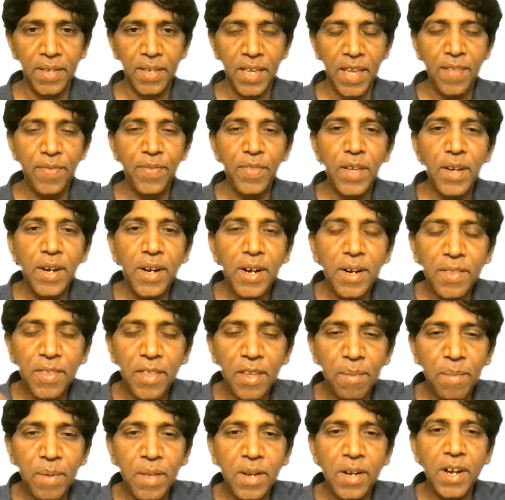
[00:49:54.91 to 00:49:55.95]
And third
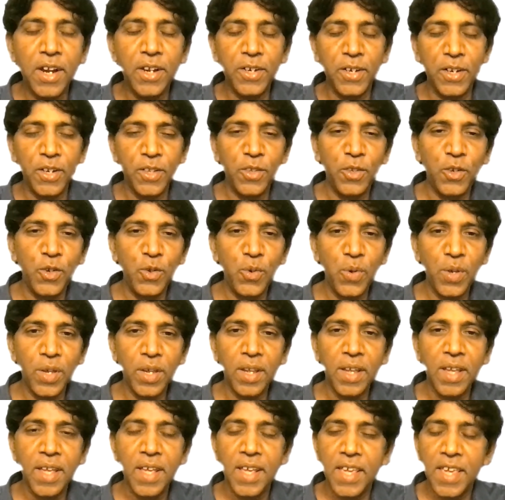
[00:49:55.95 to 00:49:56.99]
thing meditation is
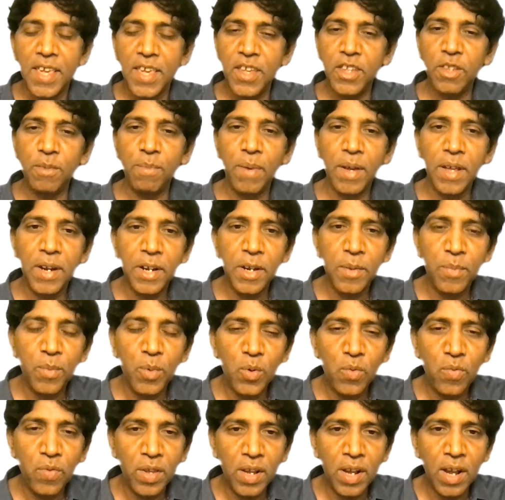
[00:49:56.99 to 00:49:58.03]
doing is by
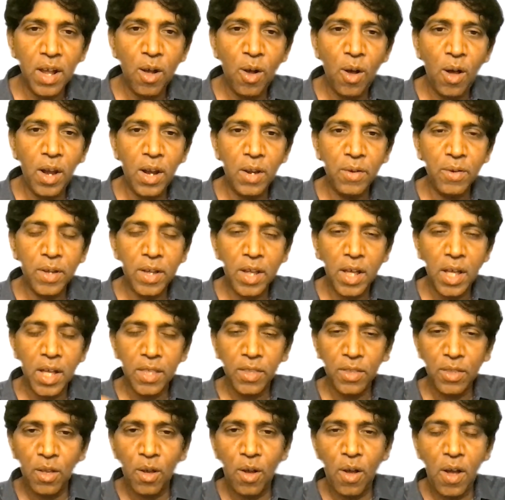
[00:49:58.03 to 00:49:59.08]
removing all our
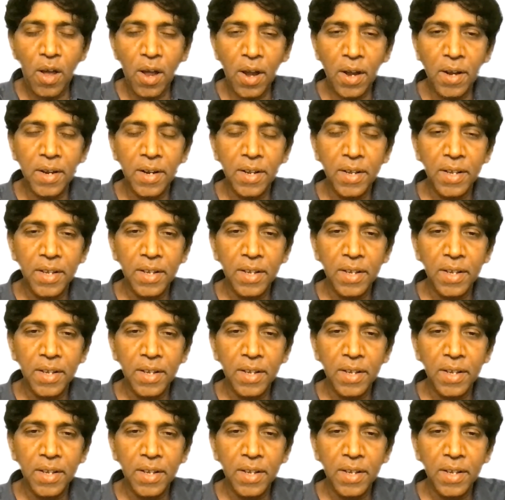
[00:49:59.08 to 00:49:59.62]
thought,